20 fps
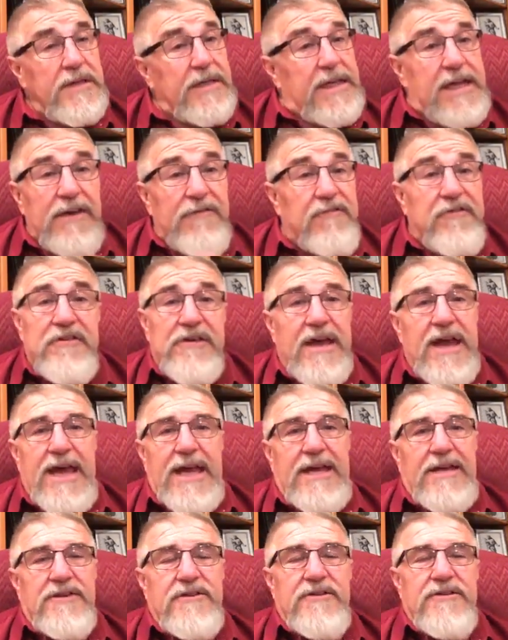Give
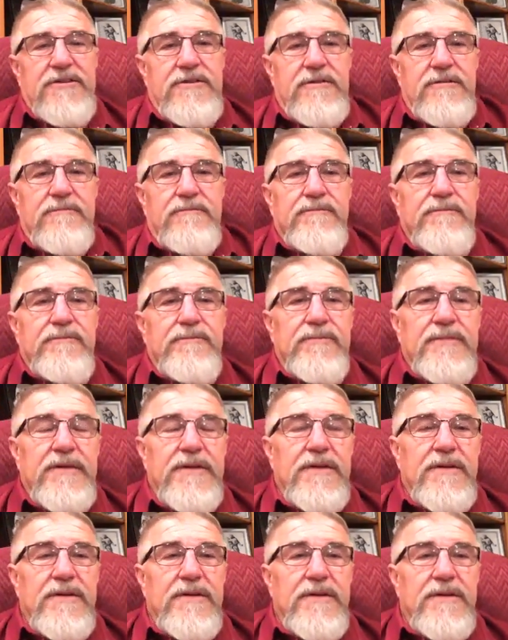thanks.
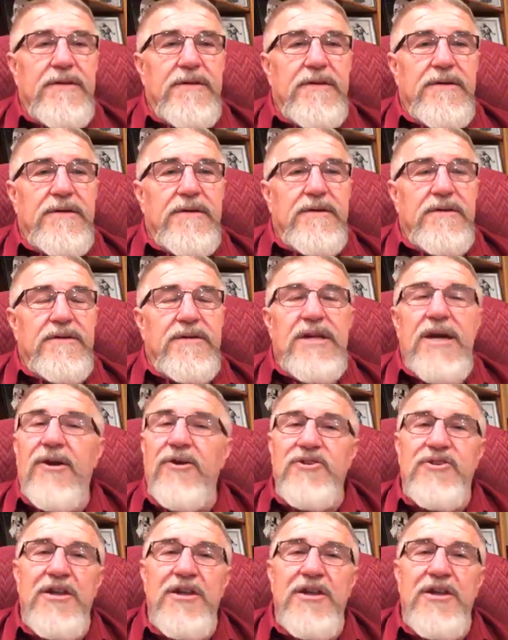Tell